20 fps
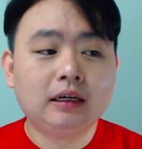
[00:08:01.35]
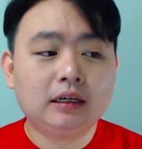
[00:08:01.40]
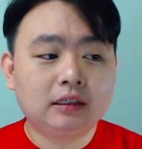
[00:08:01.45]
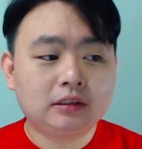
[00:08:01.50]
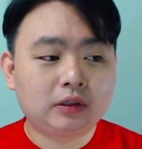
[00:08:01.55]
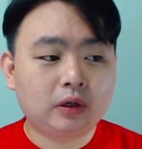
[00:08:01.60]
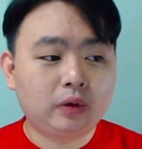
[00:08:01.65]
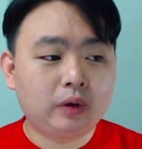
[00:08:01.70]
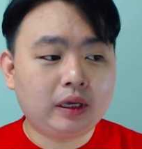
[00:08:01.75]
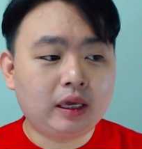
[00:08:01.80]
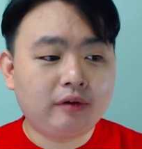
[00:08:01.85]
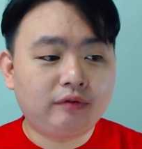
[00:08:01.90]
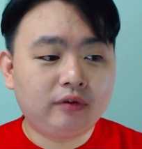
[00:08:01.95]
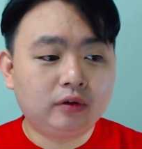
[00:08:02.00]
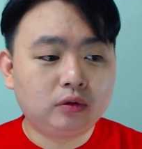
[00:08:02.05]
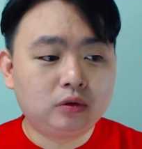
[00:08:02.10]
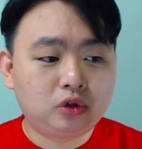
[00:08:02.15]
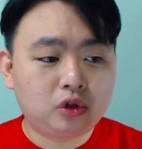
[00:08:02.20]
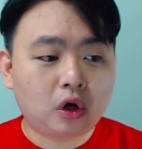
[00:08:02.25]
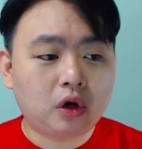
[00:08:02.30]
So if
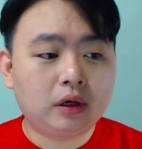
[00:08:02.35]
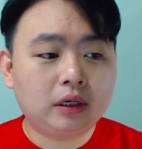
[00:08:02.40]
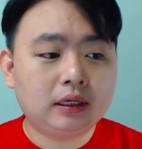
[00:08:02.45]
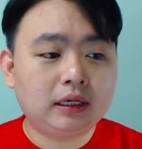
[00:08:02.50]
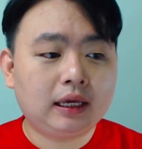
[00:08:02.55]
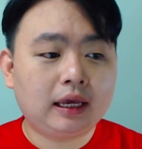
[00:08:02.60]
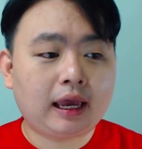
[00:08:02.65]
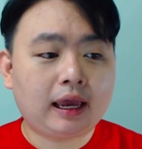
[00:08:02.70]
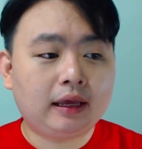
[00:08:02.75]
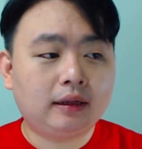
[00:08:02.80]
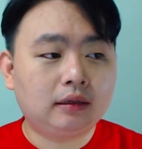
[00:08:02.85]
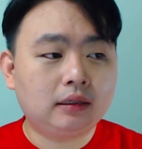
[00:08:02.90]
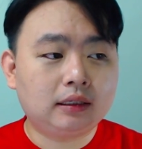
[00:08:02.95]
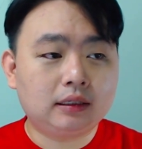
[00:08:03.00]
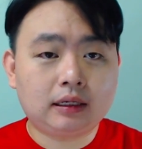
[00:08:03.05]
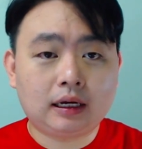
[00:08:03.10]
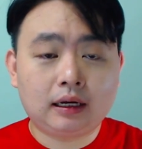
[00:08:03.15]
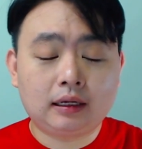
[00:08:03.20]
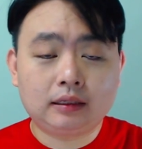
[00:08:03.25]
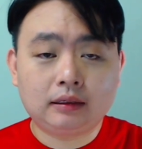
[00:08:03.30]
you join at
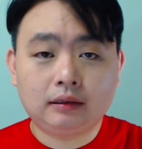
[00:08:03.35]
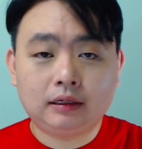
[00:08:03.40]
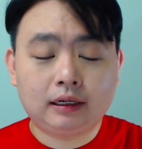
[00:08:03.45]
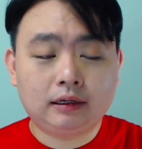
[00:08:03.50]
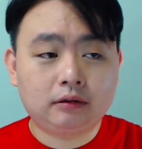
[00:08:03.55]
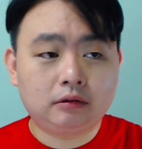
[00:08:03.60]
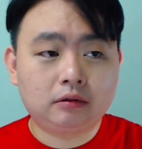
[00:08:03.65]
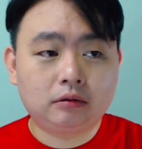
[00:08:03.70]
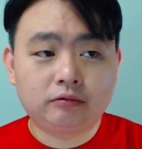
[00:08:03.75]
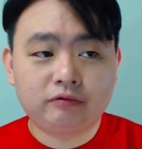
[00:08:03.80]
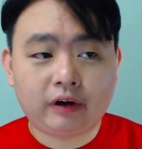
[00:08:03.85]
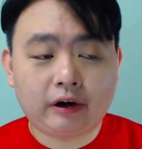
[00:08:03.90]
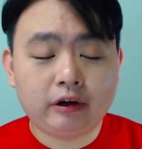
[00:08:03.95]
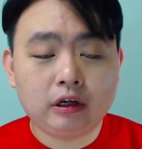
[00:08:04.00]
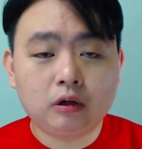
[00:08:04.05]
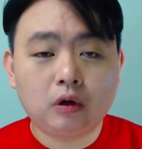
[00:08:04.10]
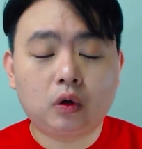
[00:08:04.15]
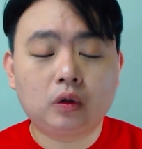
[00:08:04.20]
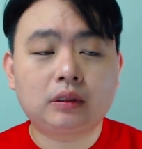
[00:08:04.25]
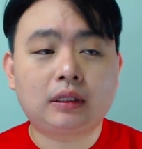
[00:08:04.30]
very
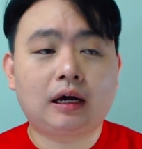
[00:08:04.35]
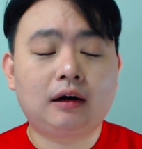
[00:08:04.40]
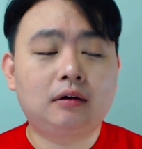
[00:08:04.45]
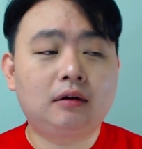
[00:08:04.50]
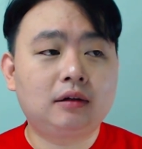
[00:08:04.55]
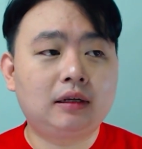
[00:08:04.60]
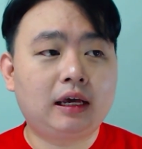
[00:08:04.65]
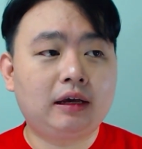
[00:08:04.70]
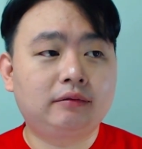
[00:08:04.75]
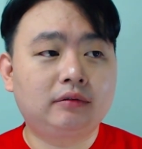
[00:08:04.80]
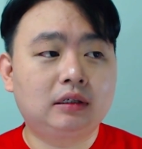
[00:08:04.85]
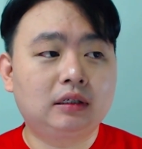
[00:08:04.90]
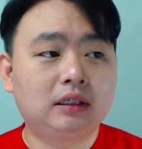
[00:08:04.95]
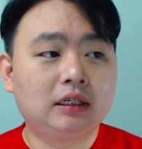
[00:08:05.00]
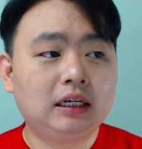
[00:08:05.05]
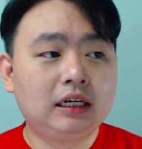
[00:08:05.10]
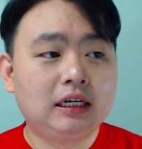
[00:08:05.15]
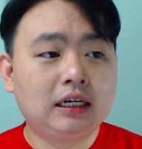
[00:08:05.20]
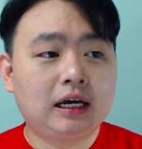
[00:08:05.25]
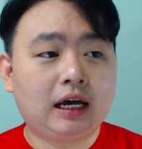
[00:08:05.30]
low town hall level,
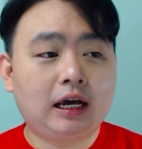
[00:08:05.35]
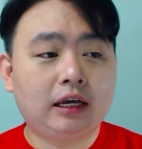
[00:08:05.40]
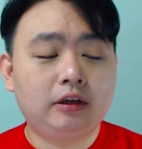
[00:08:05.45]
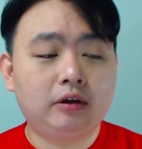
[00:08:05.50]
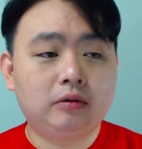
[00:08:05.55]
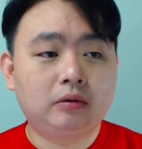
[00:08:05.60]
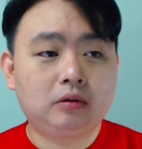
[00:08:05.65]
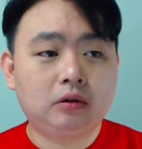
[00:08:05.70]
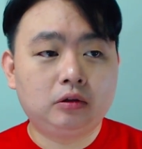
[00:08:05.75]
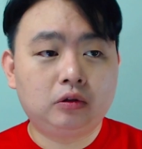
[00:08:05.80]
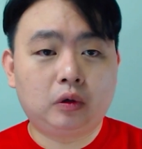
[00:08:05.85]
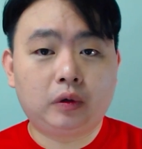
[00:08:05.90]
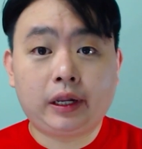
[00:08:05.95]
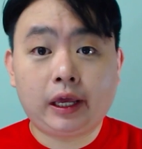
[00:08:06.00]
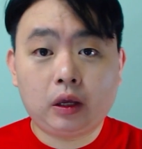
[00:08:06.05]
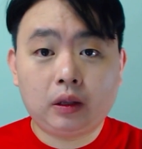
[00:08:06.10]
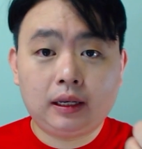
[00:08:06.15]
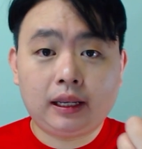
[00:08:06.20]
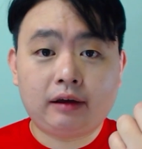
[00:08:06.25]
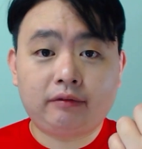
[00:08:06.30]
you
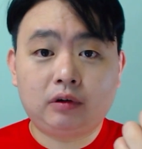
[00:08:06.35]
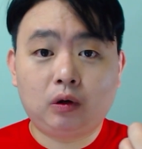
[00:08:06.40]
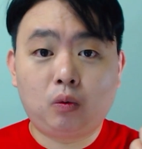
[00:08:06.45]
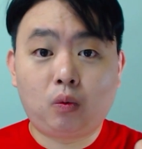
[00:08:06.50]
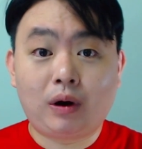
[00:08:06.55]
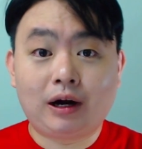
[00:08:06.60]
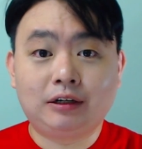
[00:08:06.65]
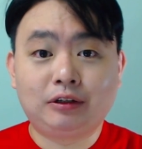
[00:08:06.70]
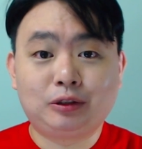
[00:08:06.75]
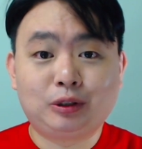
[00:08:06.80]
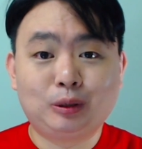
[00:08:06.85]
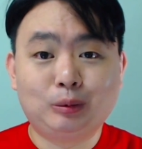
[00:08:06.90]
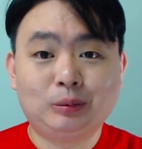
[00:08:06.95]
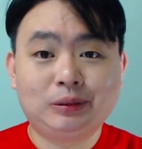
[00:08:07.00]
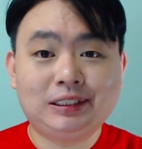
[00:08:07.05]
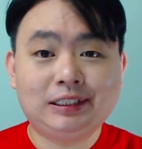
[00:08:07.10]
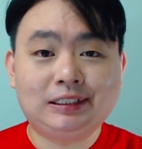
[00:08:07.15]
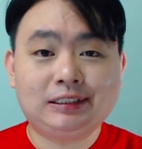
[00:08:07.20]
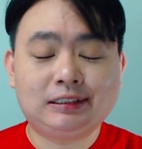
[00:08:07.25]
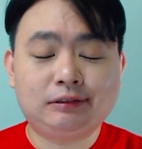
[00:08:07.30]
donate level 1
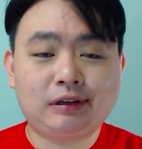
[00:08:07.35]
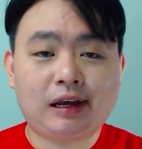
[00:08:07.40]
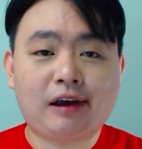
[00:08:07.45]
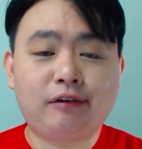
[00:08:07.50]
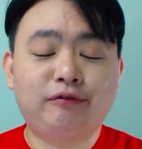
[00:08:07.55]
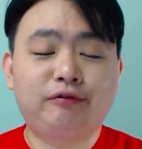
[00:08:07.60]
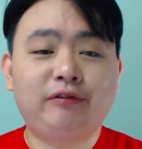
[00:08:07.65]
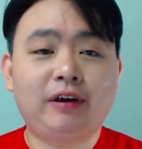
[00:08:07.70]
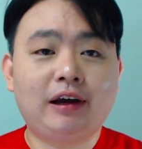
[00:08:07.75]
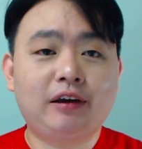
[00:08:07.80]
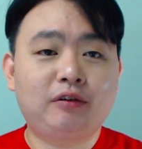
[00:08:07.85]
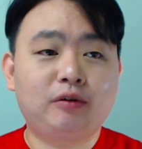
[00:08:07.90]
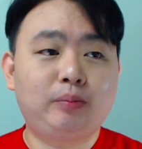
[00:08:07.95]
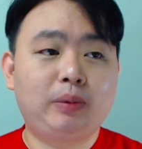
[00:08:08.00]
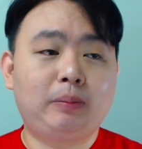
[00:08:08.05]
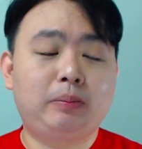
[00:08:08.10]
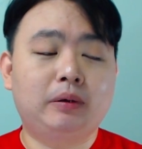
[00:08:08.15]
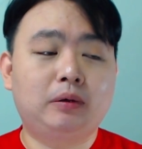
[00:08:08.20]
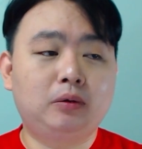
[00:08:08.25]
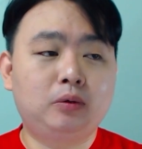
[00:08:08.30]
troops, is unfair to
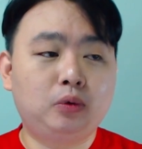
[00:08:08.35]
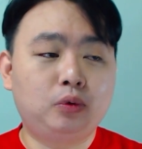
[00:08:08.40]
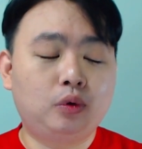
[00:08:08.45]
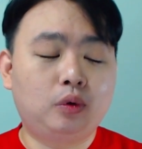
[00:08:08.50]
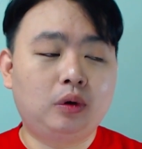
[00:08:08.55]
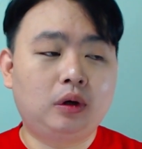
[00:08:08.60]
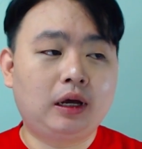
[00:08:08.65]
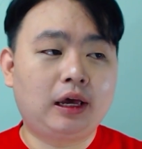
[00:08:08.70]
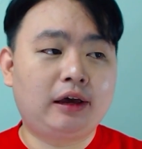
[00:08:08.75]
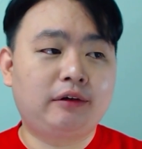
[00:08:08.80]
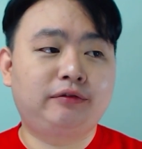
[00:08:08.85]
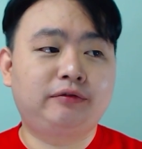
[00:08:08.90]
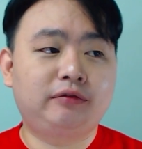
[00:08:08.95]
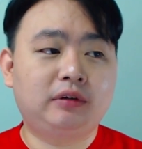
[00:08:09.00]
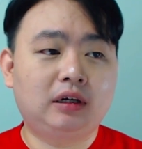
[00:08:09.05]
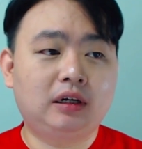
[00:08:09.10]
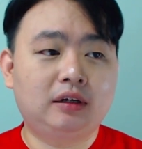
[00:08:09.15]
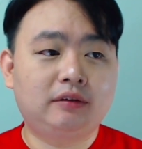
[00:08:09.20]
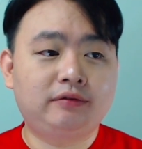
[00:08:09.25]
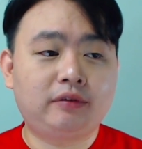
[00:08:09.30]
people who have
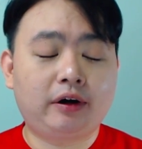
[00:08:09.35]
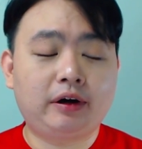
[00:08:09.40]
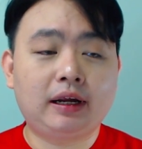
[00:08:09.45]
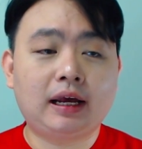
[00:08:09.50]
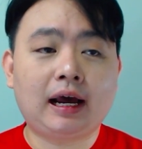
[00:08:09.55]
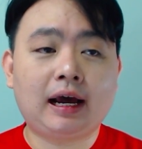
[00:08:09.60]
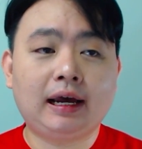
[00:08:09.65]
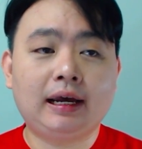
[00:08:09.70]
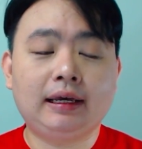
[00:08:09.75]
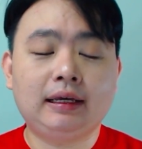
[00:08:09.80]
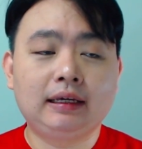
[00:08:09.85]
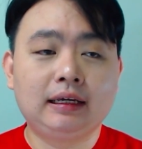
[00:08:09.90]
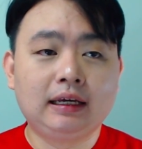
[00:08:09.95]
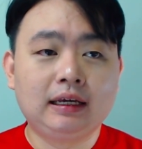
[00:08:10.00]
very high